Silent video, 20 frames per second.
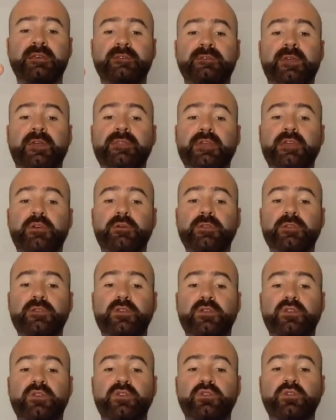then they go
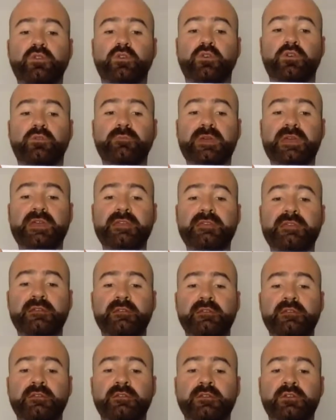into storming,